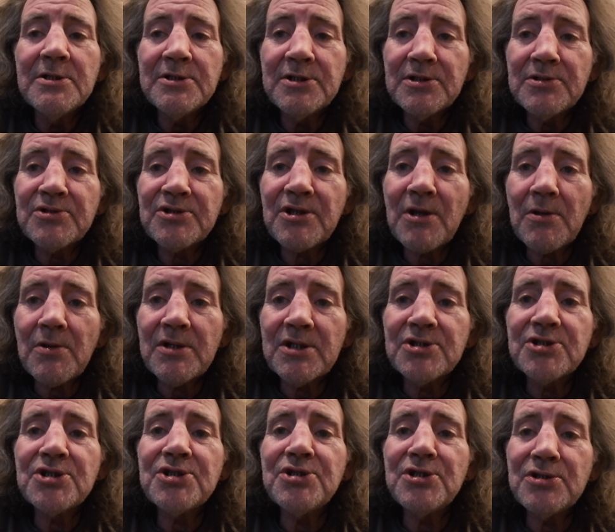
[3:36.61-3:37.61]
You
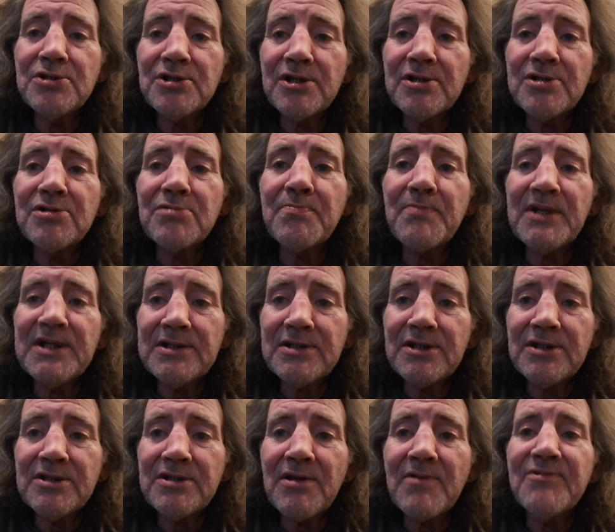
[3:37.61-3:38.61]
soulless, useless
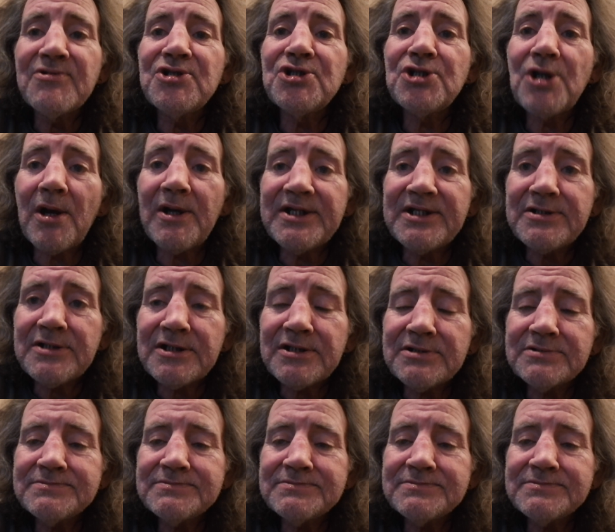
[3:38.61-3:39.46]
pieces of shite.